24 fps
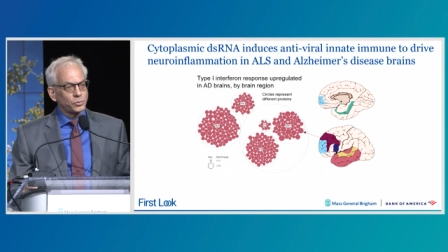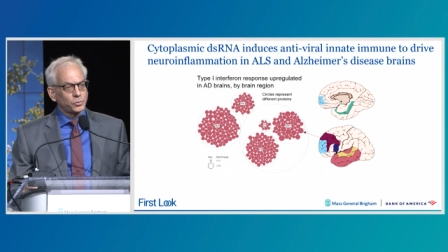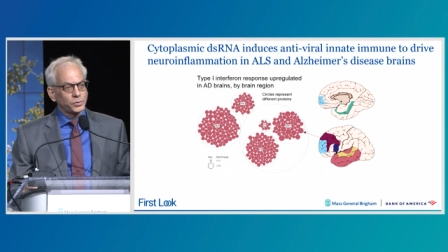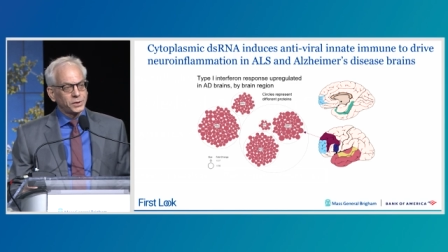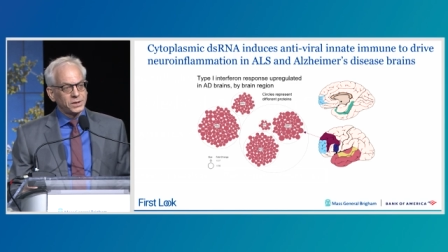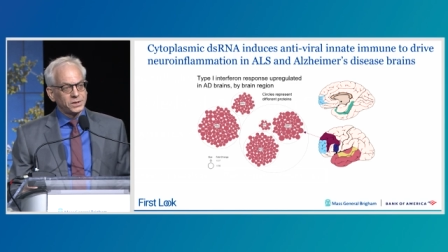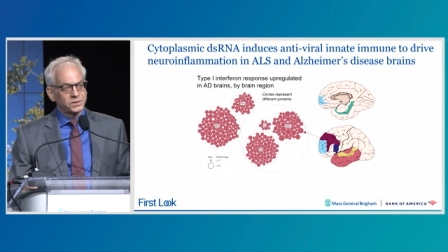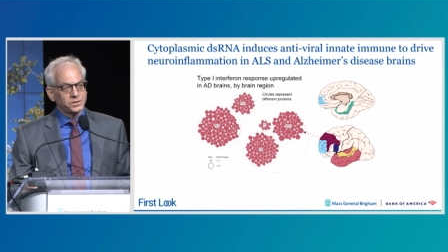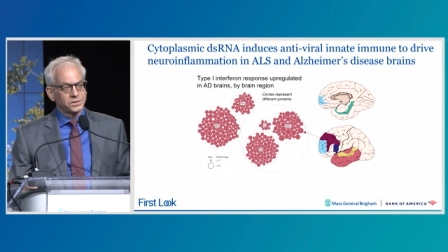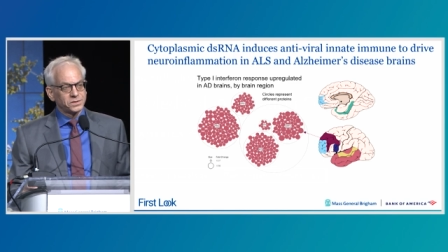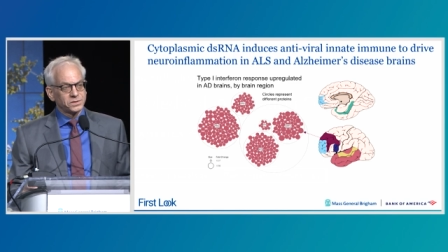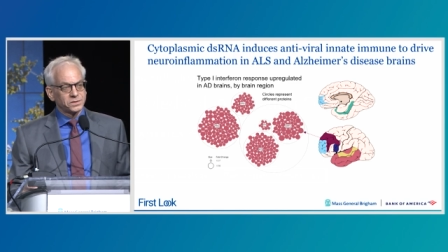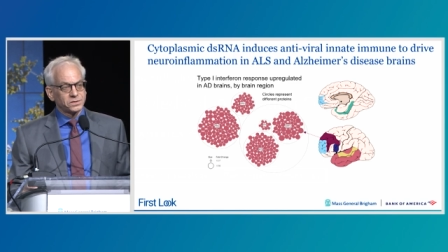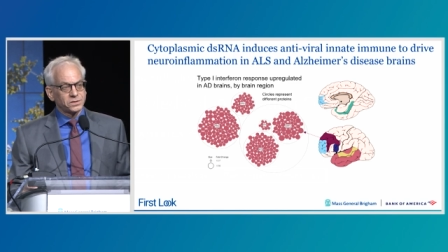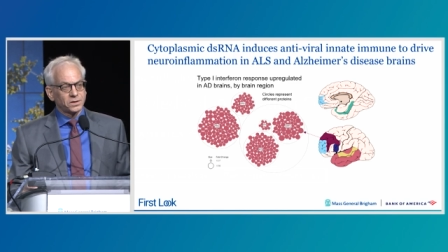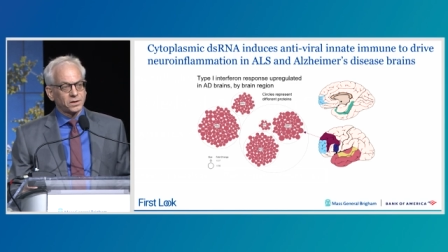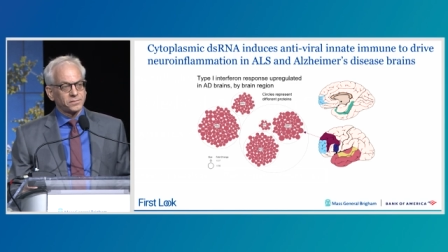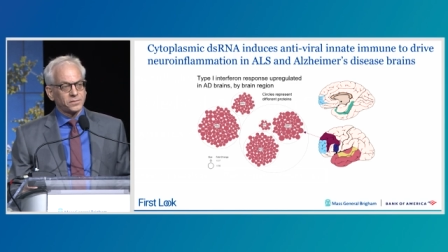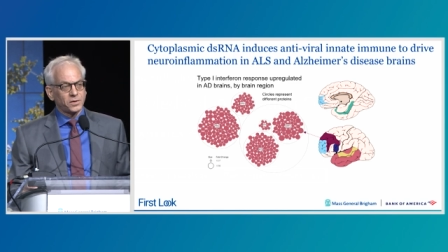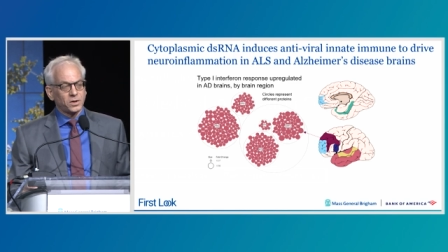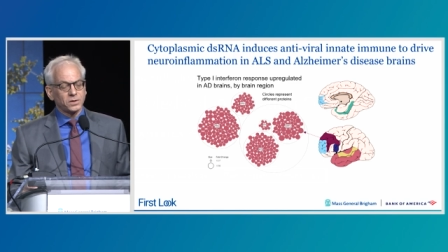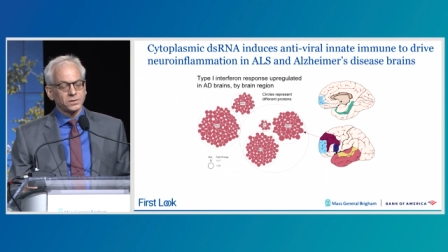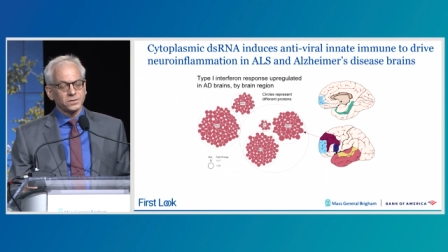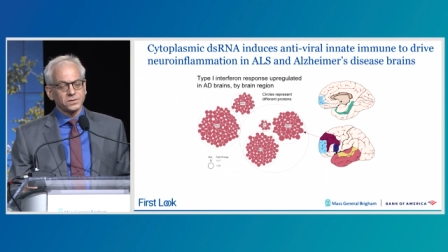regions
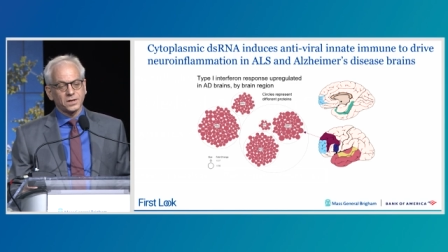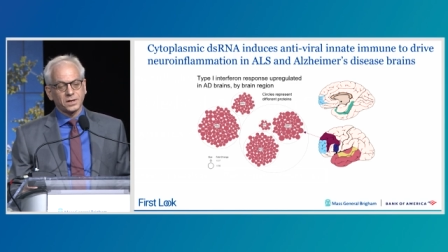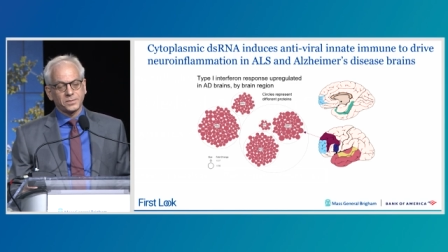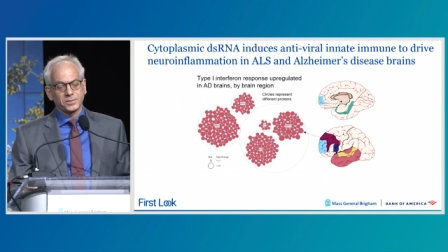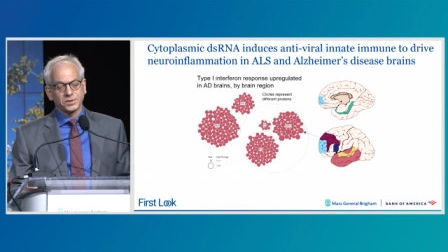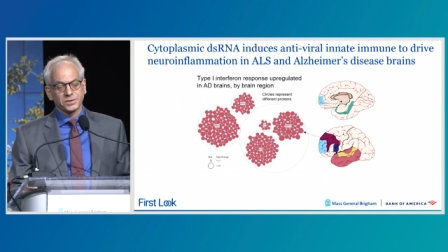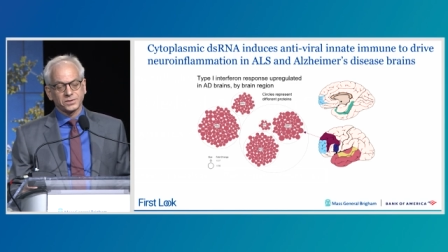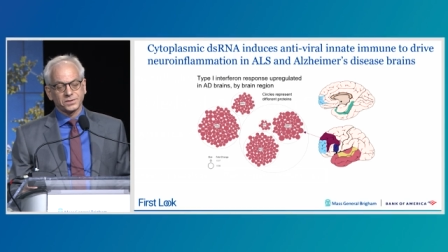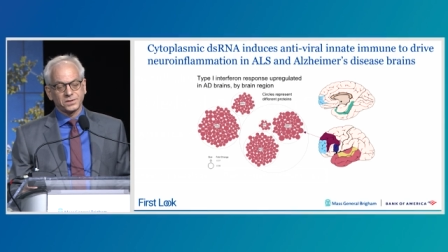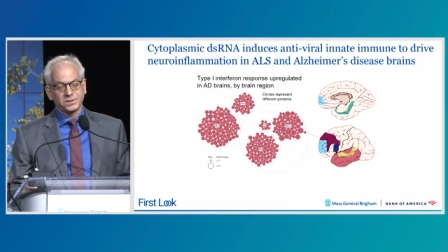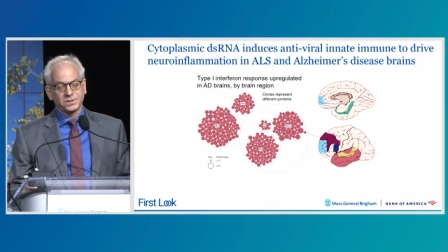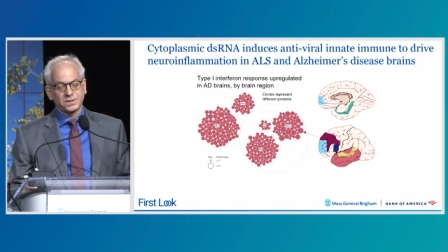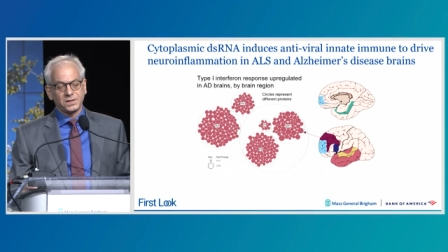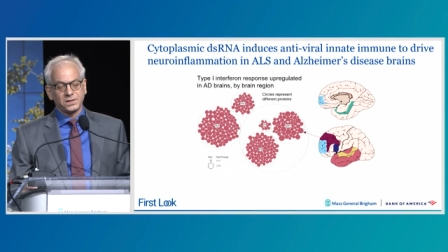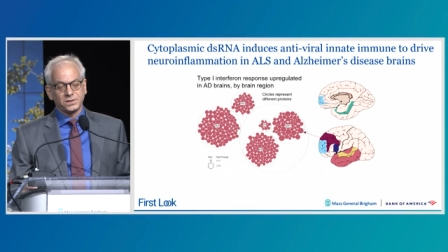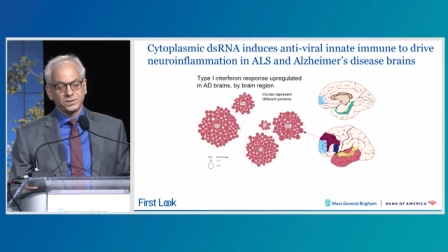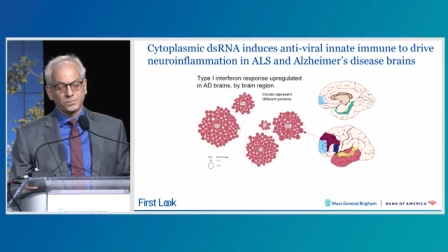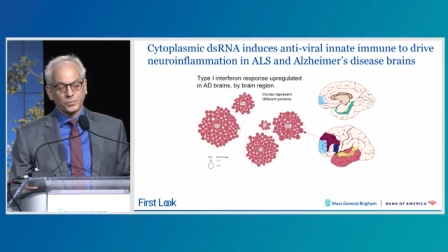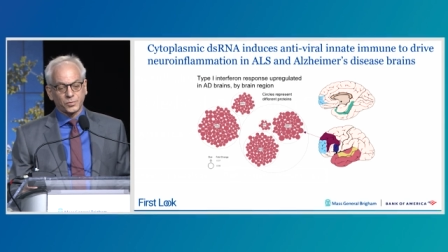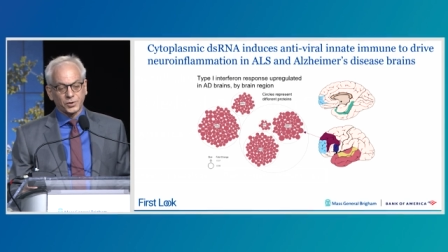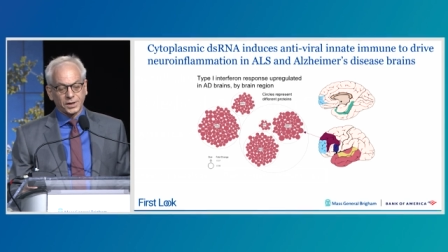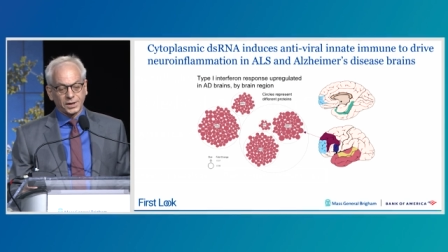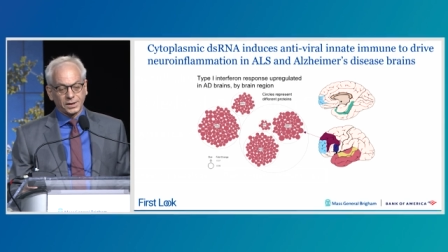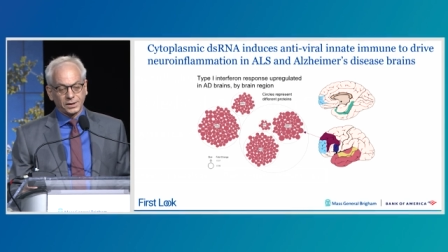of Alzheimer's disease
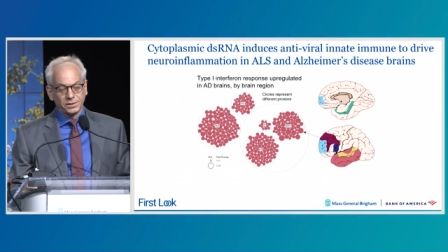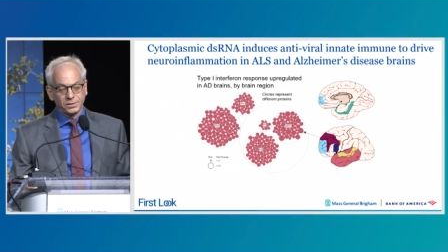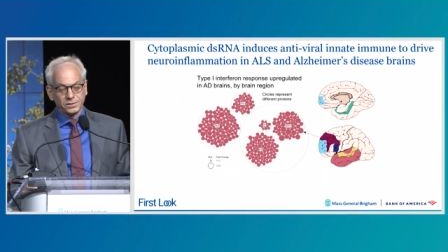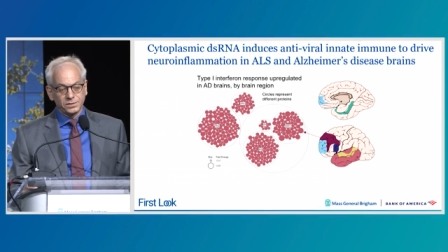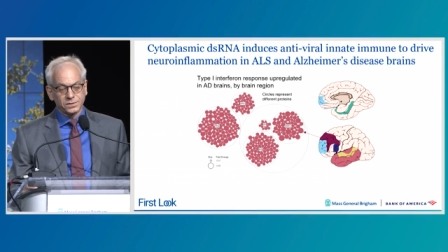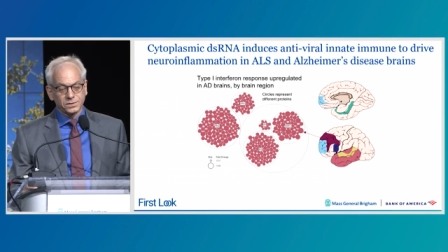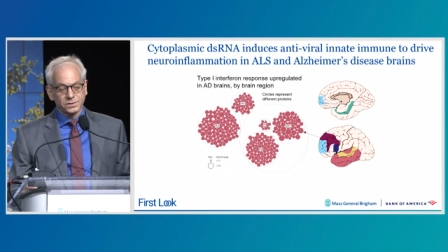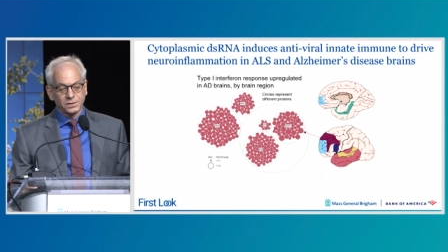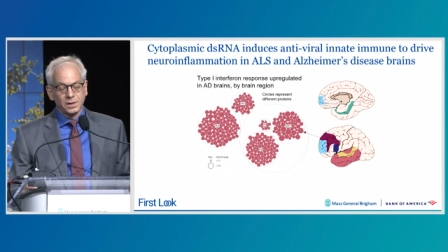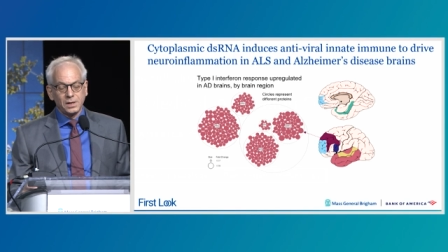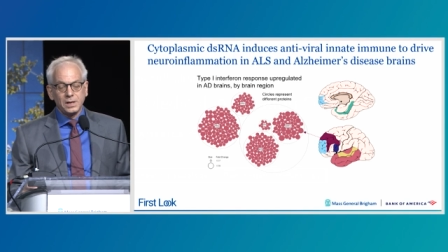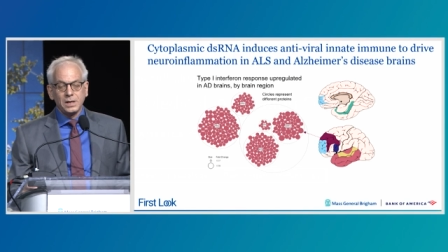brains.